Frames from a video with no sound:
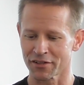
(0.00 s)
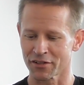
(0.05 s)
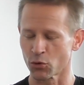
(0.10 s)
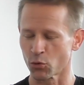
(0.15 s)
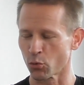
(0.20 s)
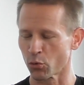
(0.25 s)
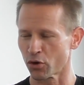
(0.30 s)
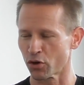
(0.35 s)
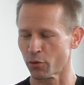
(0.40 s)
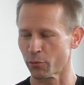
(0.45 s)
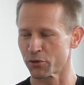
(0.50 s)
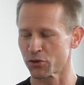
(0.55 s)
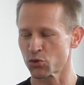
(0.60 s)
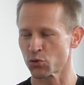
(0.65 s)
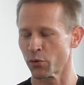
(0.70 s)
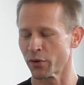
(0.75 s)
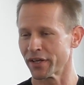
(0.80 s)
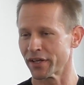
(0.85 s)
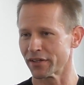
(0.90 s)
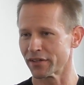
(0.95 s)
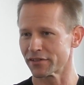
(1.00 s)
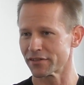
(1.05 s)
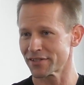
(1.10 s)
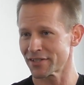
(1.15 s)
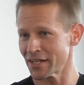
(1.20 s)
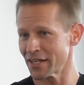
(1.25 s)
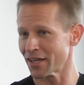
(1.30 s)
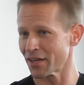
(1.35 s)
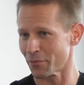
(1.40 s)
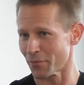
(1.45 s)
in a world between
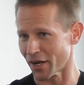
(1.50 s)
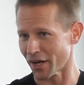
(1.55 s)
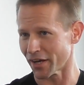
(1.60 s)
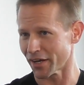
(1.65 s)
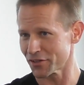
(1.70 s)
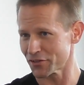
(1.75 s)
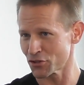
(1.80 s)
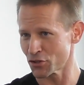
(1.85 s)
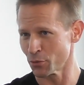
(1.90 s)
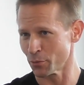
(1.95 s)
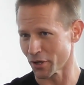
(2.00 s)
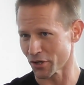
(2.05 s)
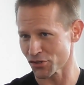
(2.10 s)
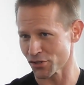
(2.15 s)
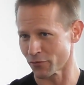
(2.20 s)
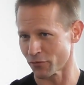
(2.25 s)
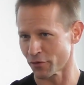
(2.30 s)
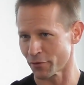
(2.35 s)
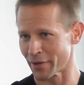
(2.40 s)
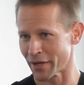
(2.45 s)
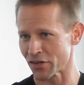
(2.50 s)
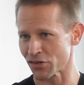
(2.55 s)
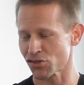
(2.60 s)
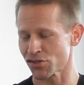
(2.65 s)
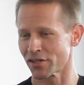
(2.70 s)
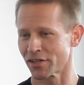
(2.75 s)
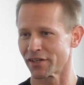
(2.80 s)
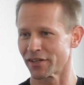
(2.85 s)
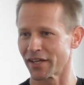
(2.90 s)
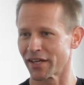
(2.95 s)
TMI, too much
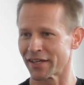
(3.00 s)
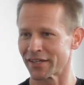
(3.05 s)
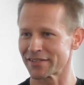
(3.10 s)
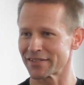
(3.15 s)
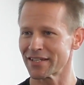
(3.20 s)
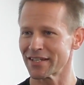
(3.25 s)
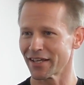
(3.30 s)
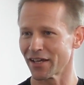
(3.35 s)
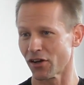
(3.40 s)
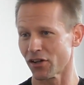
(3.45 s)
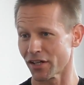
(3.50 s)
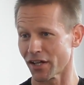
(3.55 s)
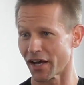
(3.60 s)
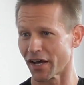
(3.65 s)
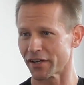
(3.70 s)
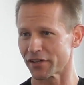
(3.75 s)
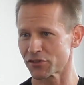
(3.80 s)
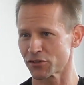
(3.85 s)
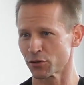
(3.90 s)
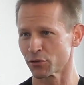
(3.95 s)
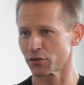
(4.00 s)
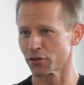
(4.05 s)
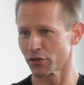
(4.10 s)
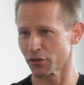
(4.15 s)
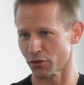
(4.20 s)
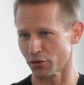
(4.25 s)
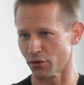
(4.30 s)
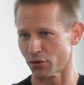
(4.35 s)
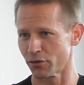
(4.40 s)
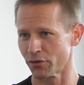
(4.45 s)
information, and TLI, too
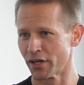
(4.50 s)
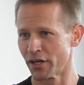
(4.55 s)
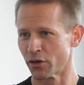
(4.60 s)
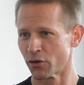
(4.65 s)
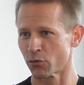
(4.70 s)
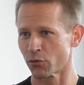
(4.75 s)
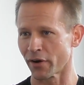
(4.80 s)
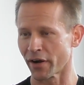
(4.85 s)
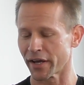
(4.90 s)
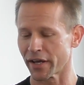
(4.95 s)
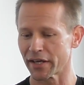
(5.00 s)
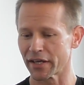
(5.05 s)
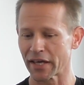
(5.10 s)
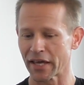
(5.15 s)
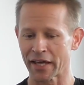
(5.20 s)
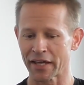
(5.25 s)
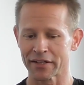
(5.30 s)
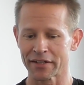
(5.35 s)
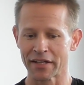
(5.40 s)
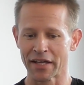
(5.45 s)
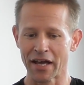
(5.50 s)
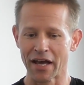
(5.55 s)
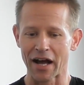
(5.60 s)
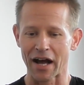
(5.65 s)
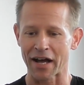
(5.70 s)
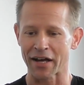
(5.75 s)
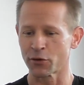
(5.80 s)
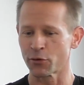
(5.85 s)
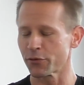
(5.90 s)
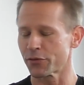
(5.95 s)
little. Right? And
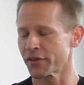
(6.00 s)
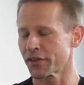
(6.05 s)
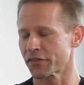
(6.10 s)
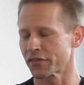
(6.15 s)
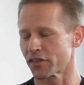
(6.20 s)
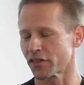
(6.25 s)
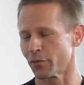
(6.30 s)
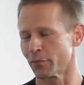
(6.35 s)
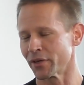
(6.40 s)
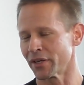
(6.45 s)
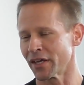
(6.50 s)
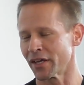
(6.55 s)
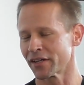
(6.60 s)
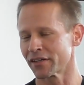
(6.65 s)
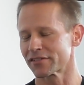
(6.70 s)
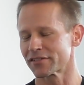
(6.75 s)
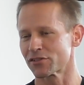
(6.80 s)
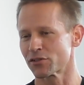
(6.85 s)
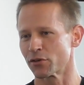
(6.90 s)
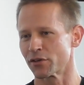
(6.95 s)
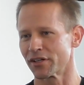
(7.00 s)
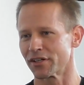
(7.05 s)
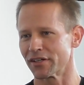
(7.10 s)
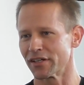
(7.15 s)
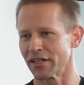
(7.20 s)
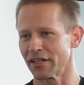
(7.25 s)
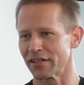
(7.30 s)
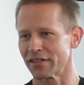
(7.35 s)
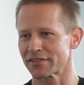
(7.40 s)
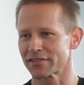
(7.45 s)
I don't think the beginning student
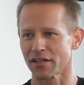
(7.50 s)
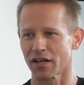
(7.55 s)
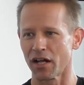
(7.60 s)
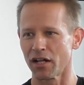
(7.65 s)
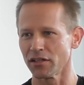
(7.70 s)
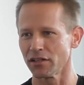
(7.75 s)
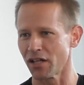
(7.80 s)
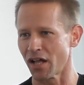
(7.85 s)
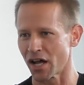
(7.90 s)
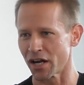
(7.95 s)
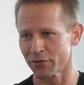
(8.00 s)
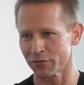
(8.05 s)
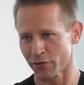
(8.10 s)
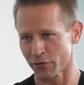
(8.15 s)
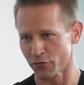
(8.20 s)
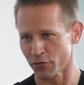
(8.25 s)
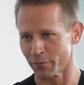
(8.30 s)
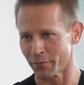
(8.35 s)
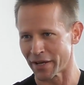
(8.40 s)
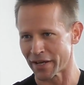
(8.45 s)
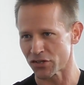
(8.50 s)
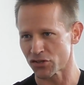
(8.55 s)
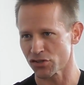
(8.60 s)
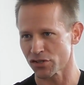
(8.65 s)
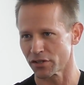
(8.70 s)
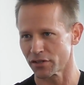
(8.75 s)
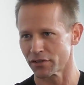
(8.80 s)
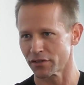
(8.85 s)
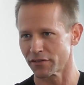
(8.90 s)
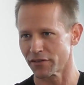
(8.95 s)
needs a lot of
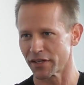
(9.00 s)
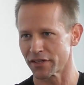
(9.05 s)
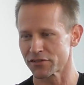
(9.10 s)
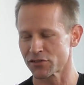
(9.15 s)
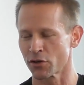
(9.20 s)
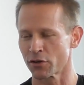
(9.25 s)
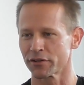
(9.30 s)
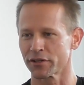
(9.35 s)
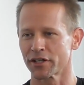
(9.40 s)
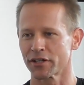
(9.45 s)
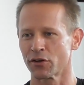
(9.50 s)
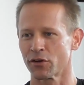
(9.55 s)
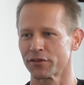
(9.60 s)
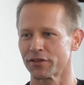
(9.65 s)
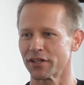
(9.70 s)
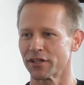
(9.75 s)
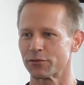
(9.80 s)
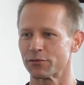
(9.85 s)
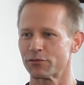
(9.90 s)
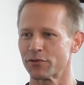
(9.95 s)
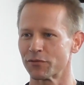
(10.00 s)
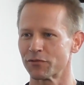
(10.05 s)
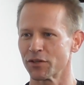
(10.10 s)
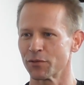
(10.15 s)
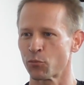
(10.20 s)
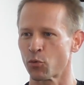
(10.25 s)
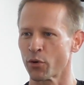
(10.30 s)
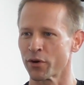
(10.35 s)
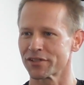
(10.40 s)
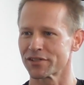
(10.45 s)
information. They certainly don't need 50
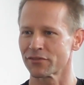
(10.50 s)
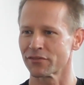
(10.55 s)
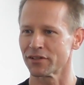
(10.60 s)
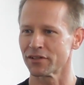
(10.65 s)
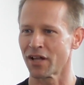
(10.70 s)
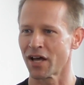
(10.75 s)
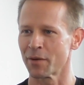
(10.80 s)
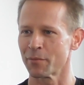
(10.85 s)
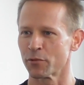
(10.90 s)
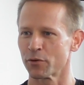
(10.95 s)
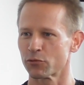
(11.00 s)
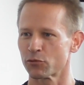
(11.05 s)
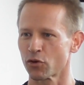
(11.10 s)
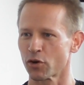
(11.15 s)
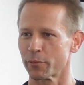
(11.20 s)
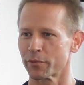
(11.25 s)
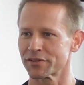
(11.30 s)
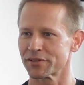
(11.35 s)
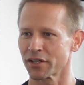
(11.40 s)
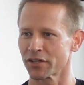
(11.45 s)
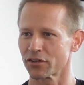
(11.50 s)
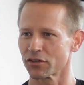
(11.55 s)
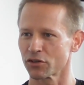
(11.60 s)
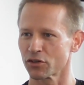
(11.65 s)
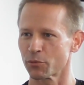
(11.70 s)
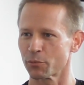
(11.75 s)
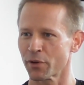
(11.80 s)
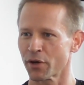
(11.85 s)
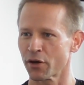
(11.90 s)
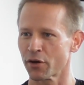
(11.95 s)
points of alignment for a
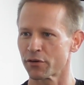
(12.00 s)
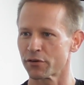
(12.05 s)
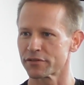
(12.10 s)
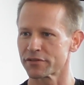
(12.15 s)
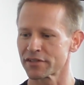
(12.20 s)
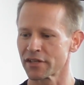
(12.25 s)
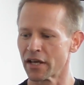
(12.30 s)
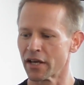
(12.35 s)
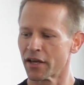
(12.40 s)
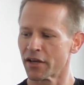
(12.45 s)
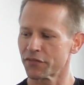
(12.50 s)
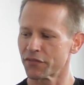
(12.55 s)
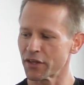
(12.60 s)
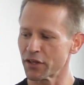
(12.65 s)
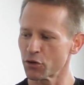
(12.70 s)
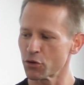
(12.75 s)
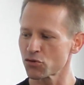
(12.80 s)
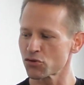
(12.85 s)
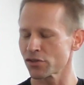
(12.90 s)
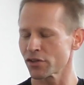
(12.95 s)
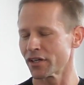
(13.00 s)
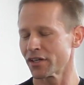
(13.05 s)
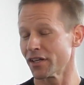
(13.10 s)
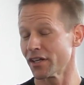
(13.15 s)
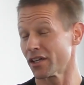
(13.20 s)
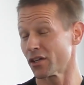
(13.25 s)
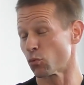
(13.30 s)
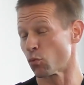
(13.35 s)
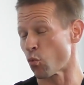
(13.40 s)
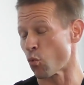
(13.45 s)
particular pose. They usually
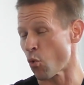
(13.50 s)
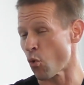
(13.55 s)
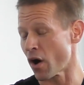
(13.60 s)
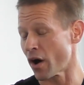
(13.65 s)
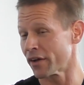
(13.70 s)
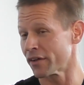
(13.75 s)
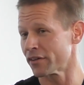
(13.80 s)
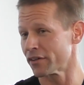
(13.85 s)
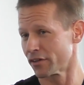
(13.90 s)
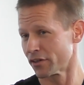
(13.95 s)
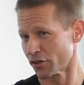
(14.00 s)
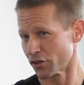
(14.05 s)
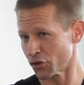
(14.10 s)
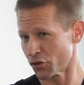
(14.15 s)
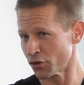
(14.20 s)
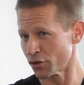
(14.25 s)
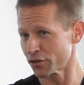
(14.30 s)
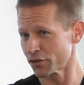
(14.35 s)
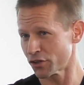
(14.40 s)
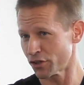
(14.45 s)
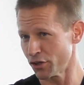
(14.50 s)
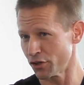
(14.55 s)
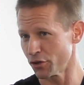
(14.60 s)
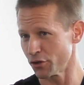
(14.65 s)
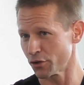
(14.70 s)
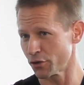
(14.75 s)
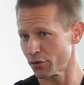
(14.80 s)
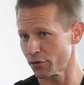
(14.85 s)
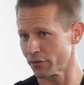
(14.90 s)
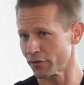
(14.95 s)
need one good
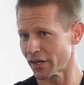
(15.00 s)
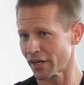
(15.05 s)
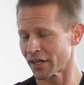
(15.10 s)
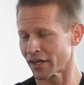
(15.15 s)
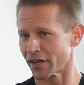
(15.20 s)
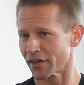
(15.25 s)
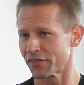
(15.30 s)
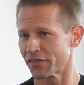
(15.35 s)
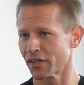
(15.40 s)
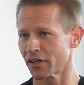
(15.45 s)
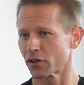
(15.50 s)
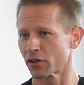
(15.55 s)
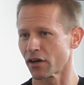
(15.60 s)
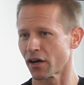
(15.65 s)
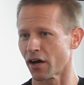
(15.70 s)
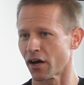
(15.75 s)
cue, and I think